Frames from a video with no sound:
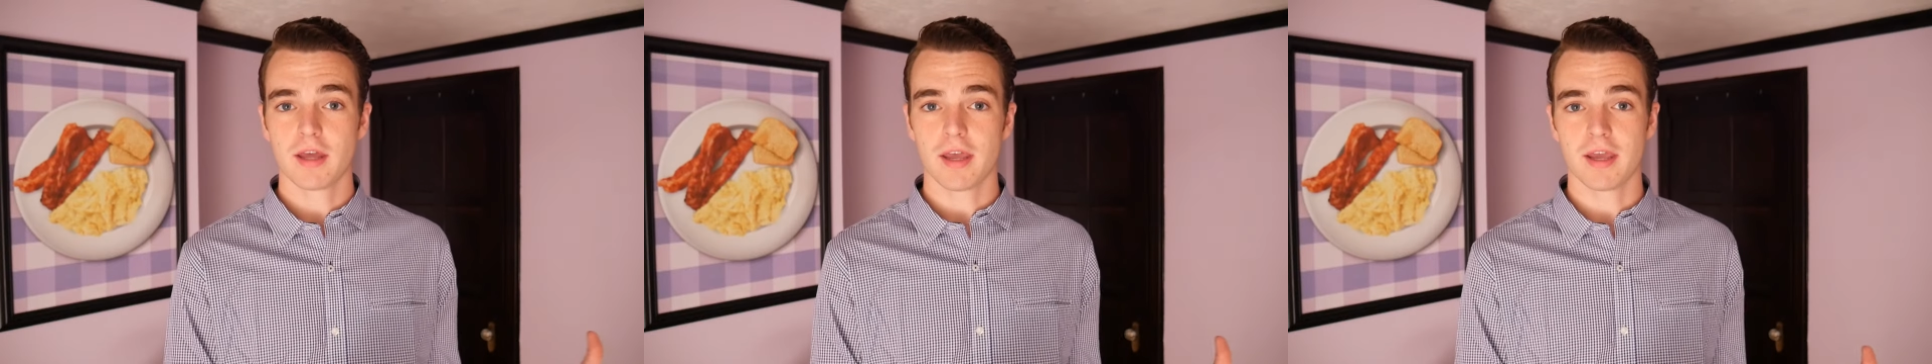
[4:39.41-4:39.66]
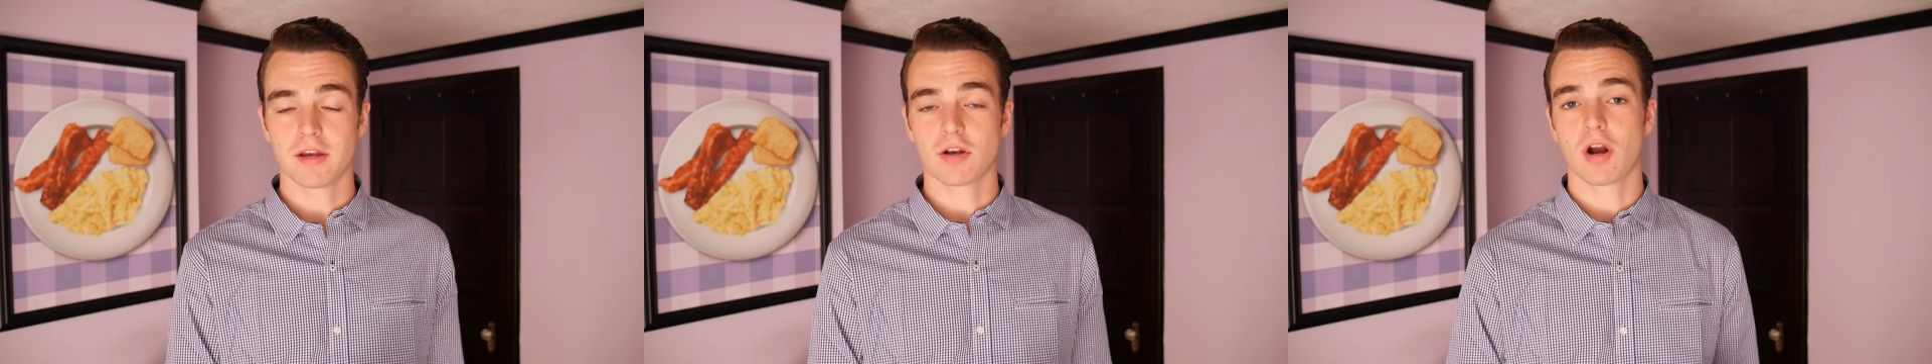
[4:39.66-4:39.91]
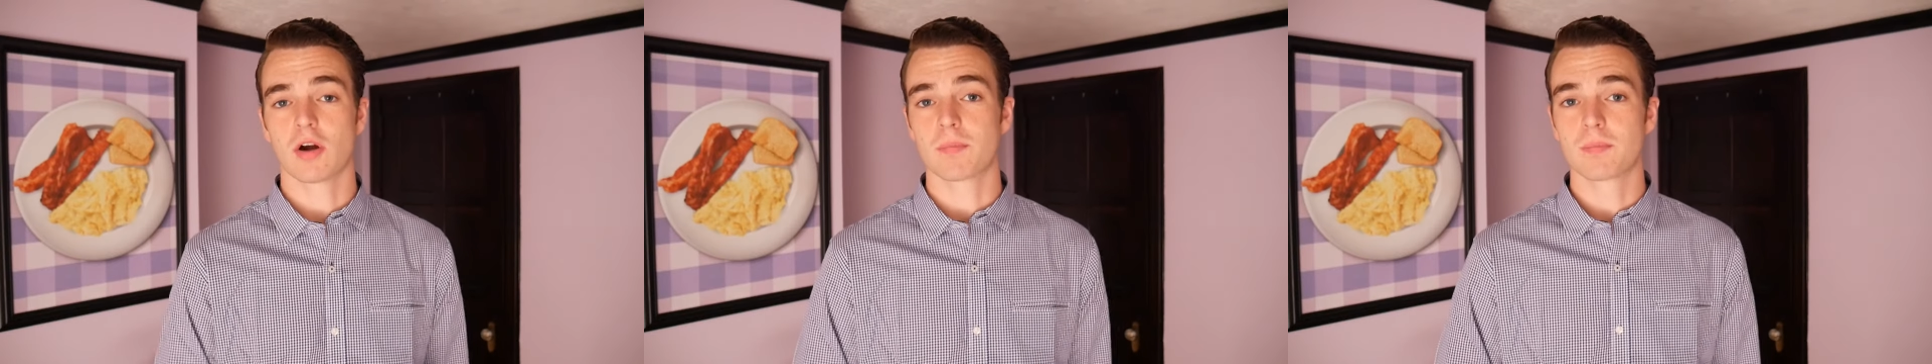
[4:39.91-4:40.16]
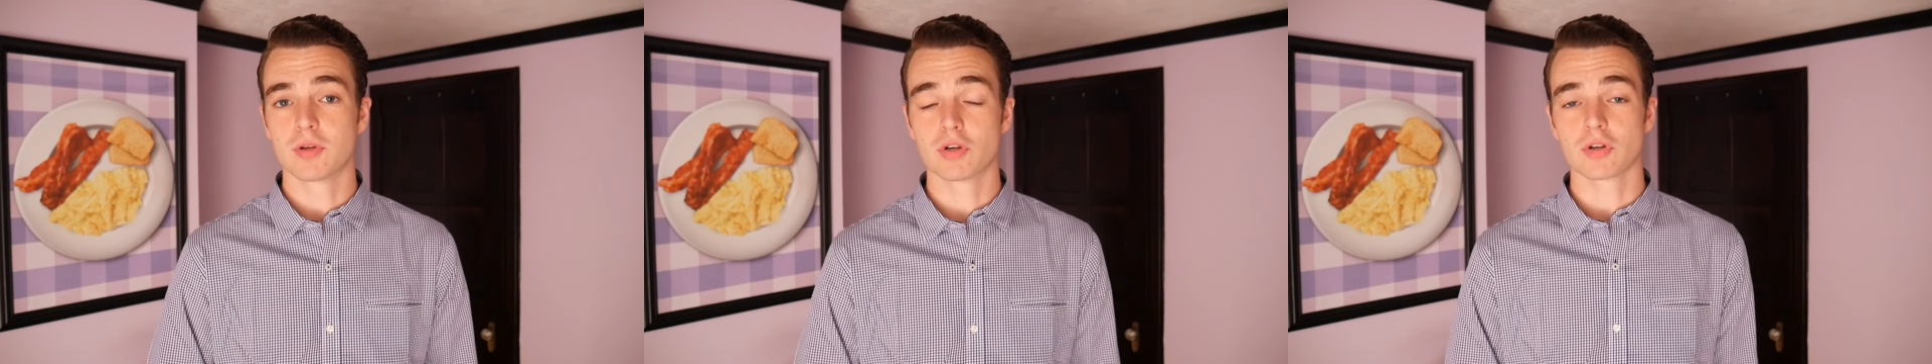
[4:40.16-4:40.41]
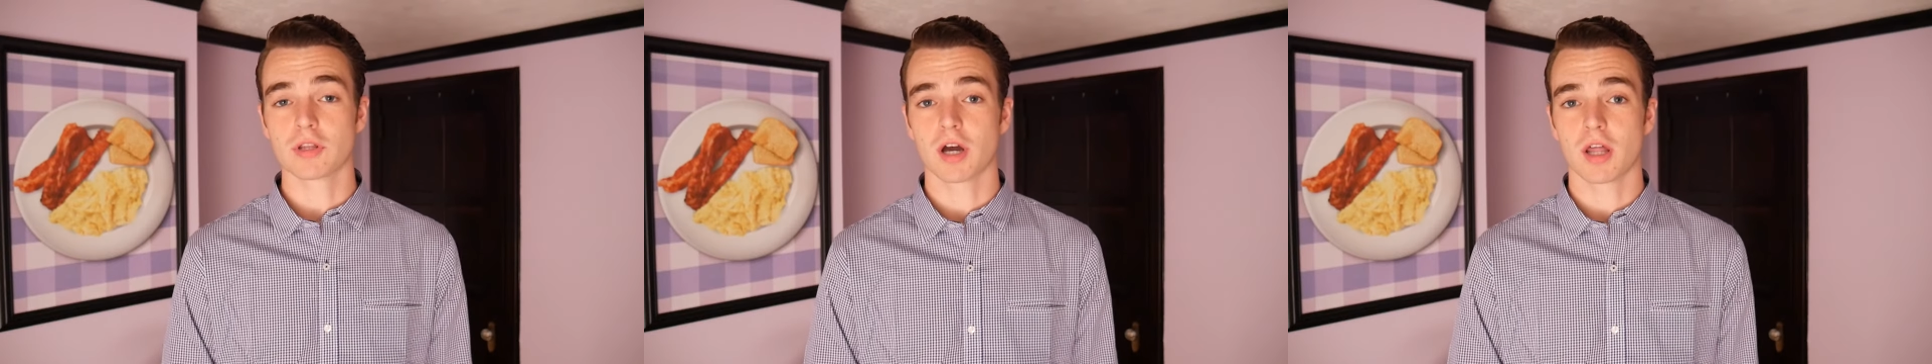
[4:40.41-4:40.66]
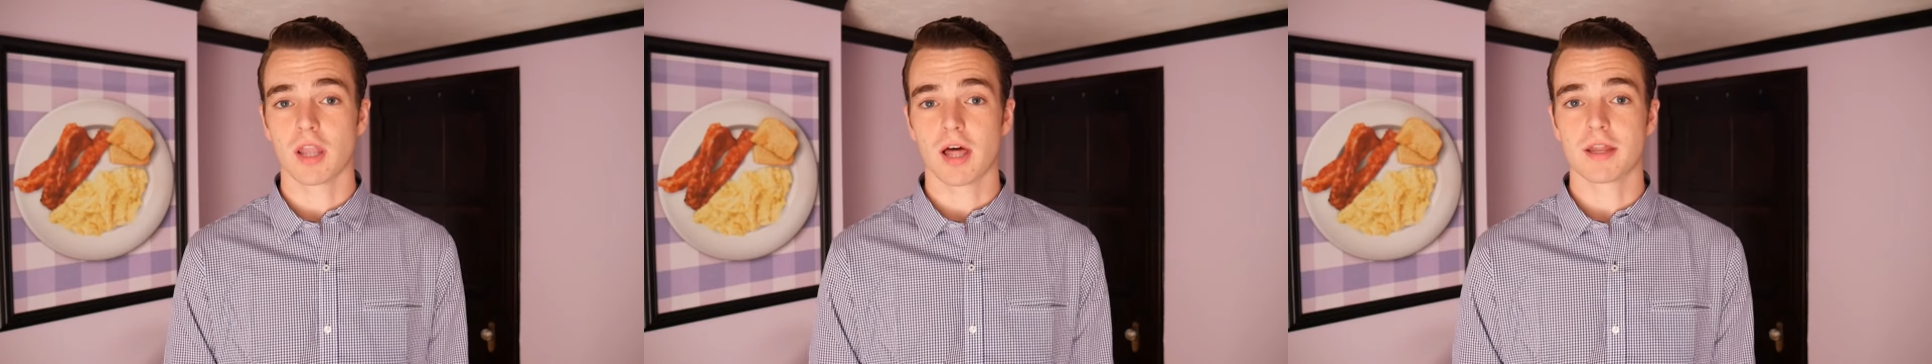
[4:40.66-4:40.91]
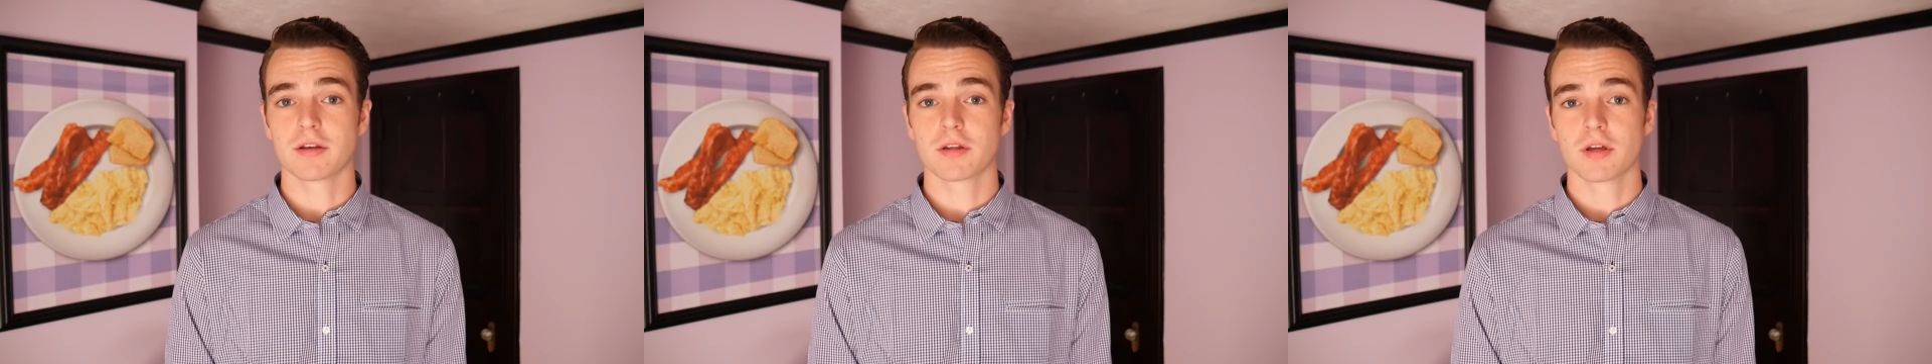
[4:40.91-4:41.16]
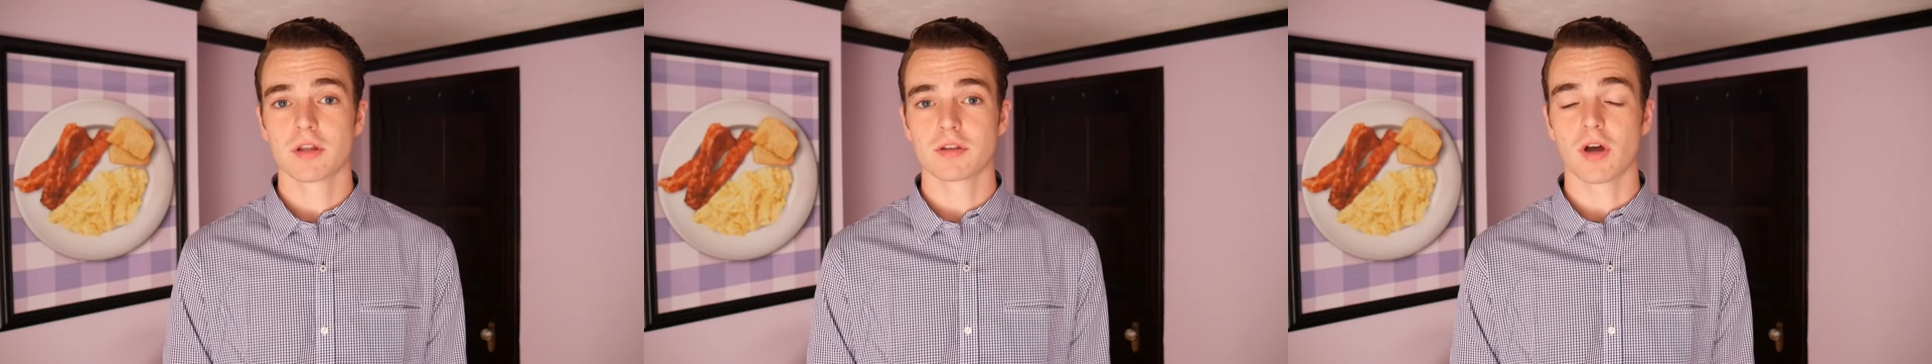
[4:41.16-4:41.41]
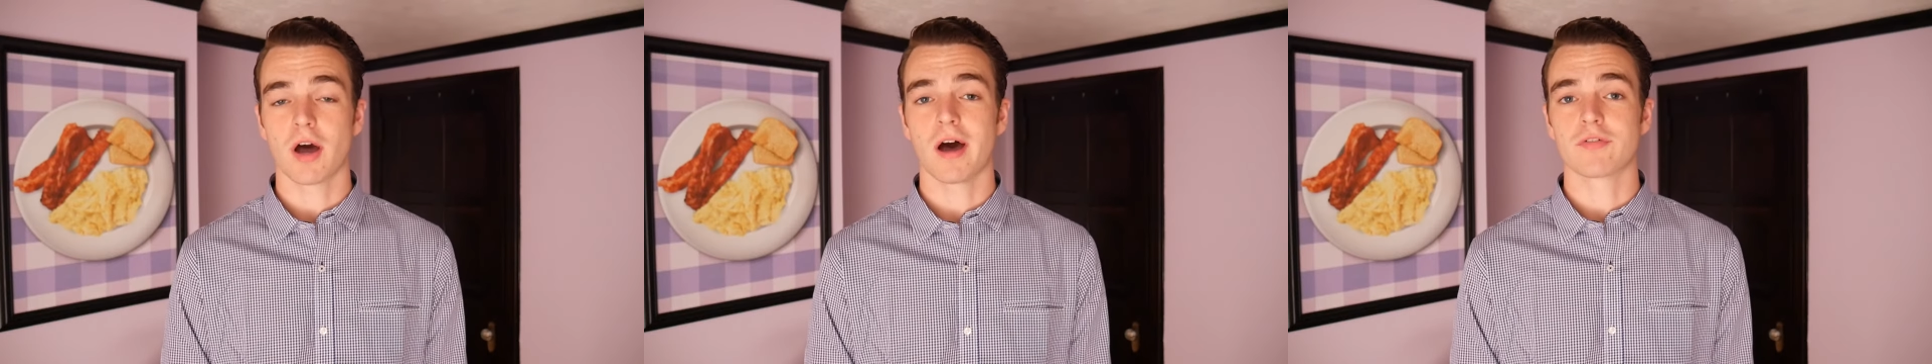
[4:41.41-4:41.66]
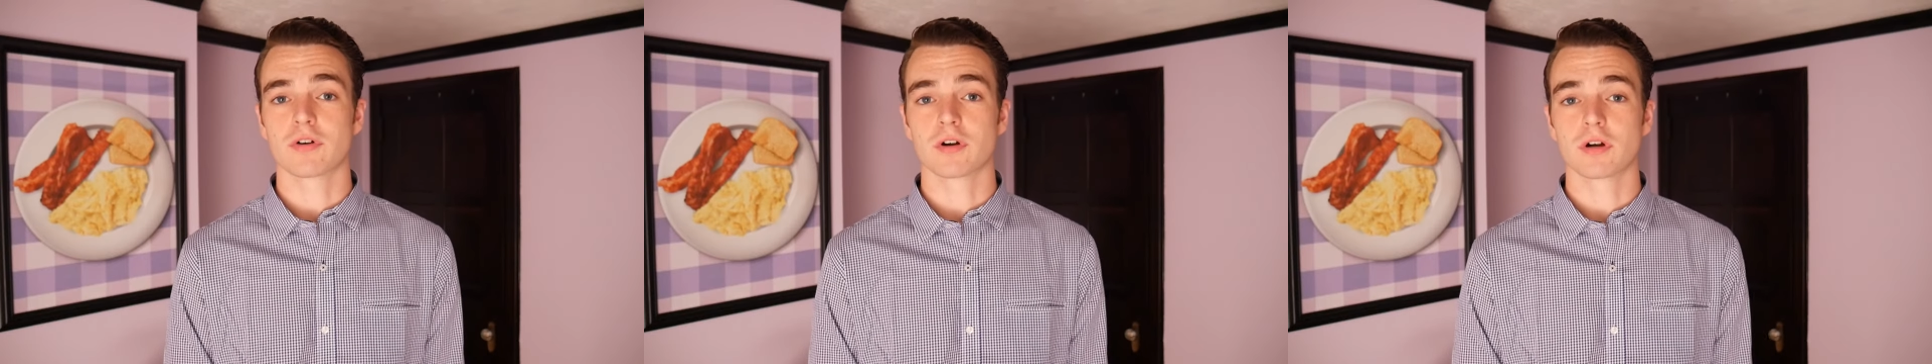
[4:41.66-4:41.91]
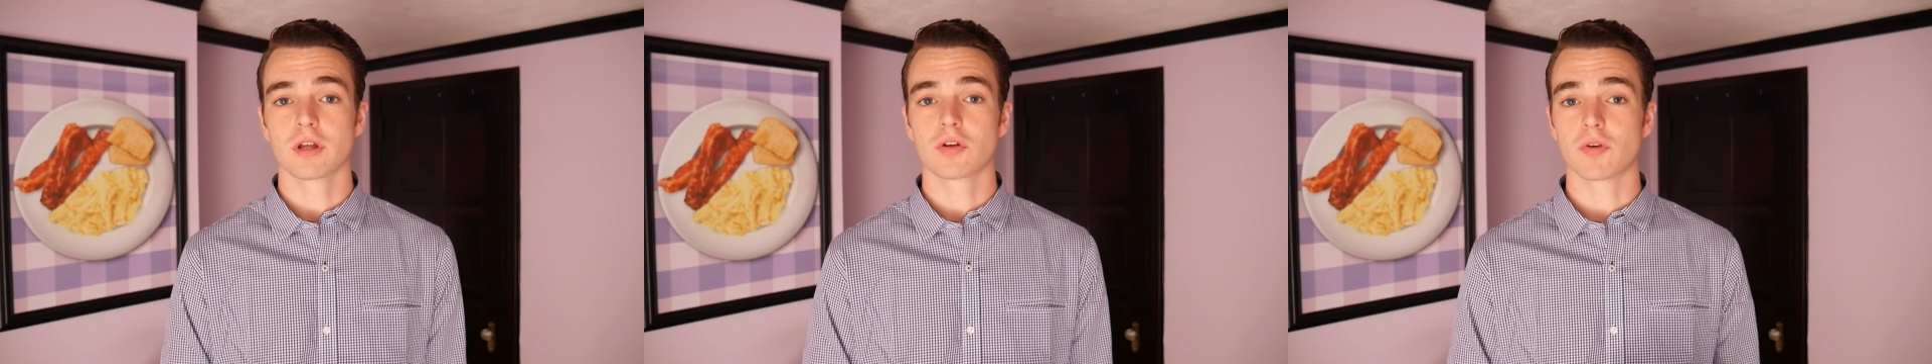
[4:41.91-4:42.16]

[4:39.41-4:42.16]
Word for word: and are purely online to offer